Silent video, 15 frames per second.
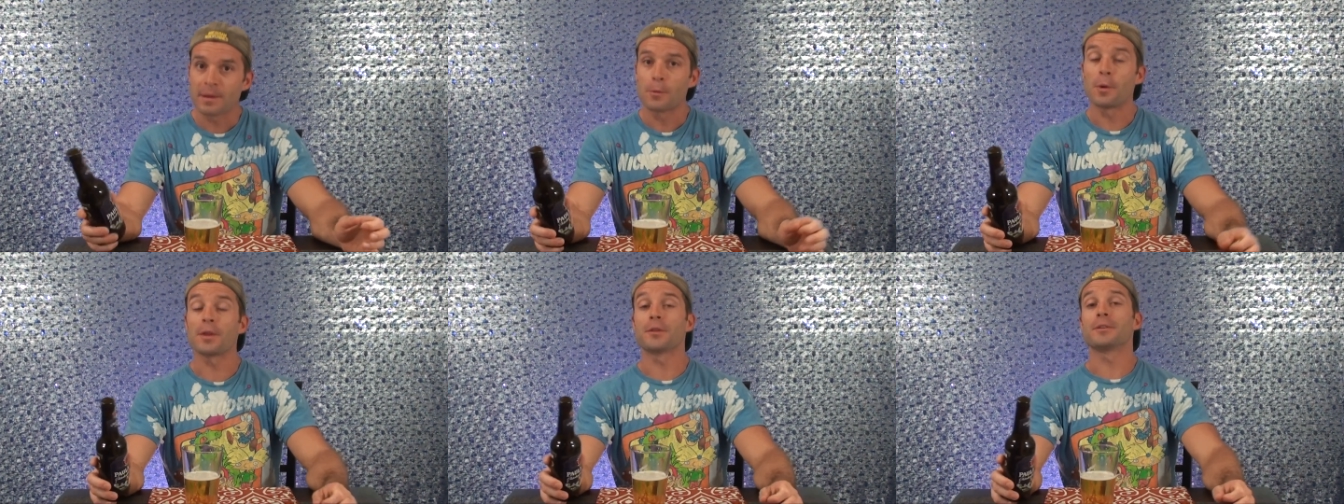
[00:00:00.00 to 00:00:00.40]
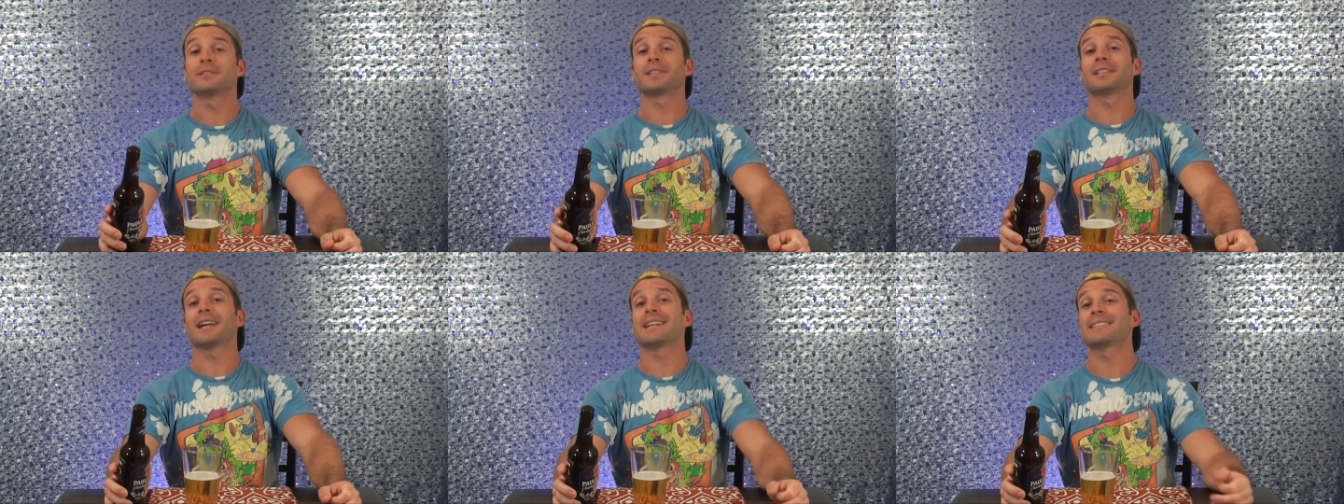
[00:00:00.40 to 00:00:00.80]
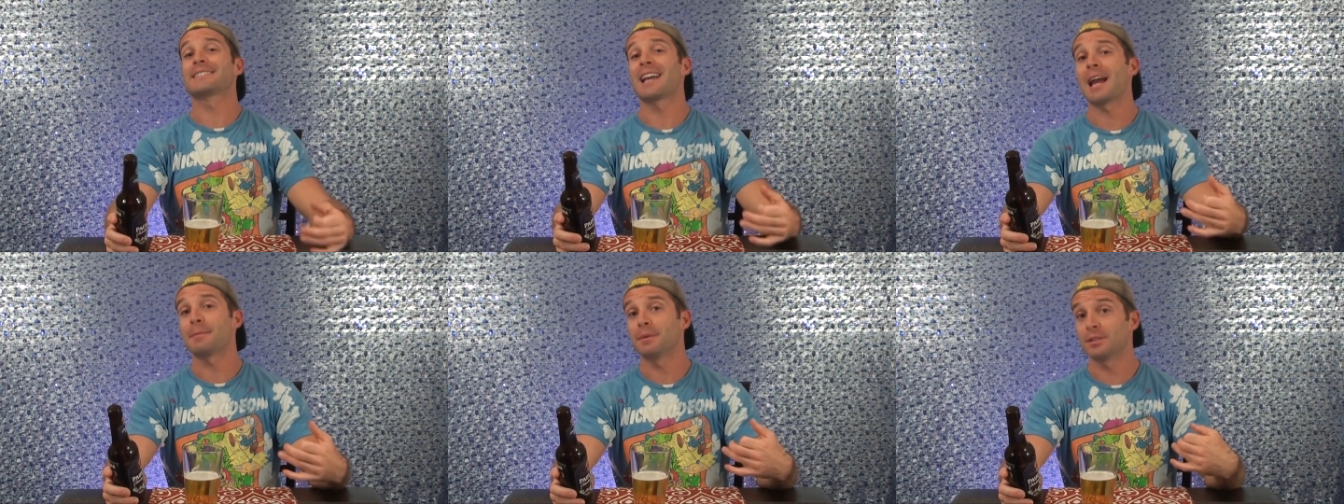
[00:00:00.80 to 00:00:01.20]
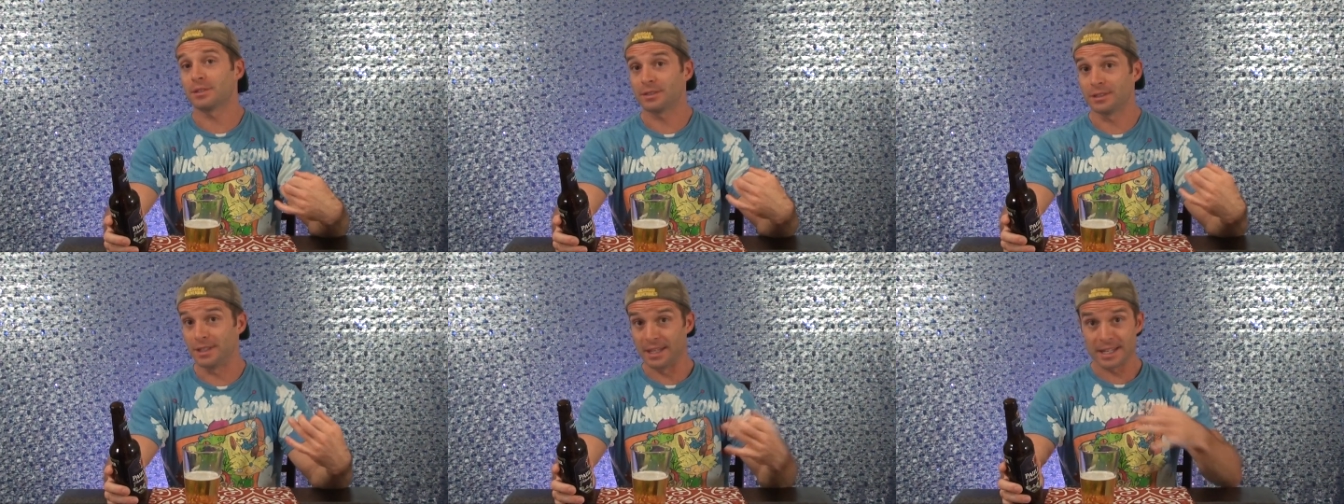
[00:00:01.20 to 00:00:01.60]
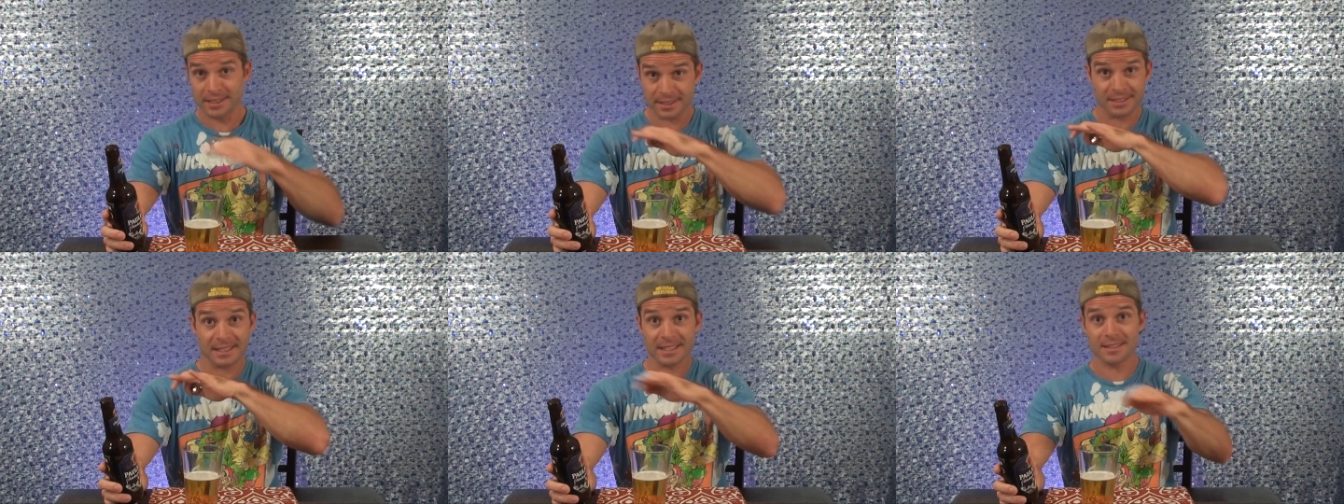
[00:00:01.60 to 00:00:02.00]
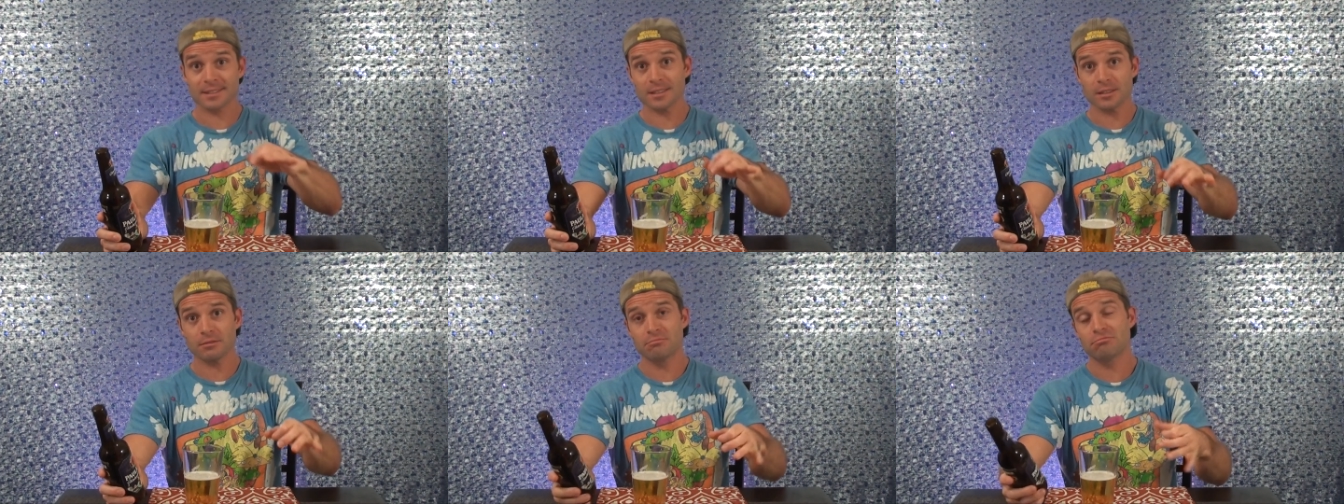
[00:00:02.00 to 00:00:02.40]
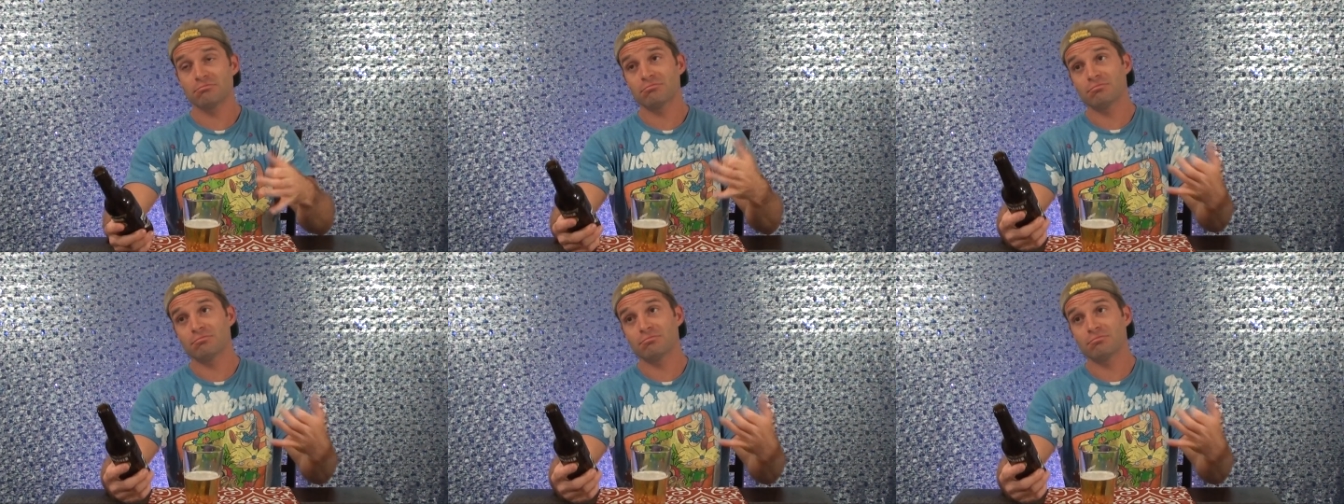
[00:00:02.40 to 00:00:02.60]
Whether it's the last time this season